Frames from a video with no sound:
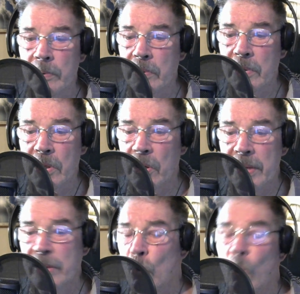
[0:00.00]

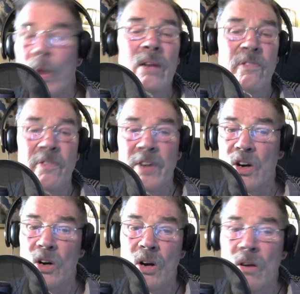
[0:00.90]
guarding the
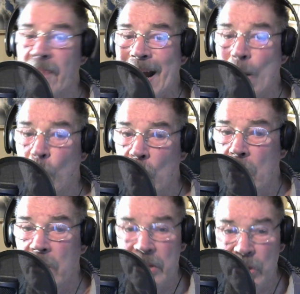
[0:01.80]
welfare of
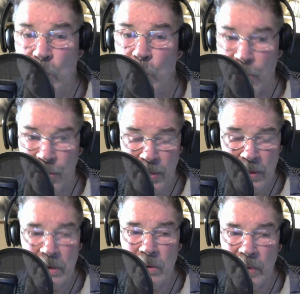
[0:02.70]
our youth
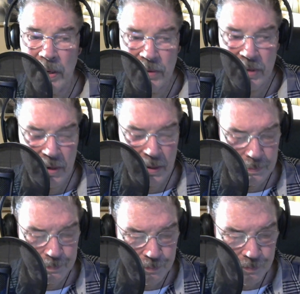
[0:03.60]
around here.
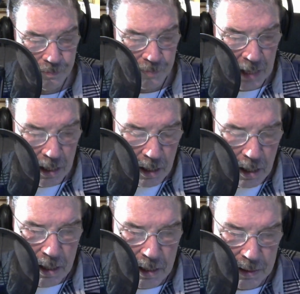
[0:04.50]

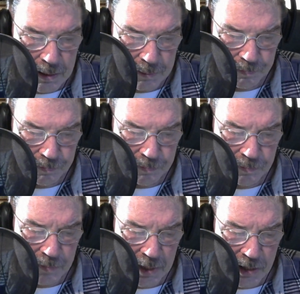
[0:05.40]

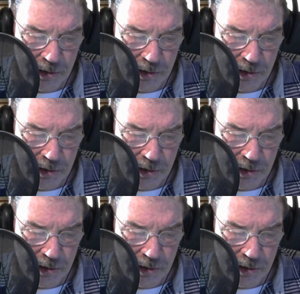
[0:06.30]
Let's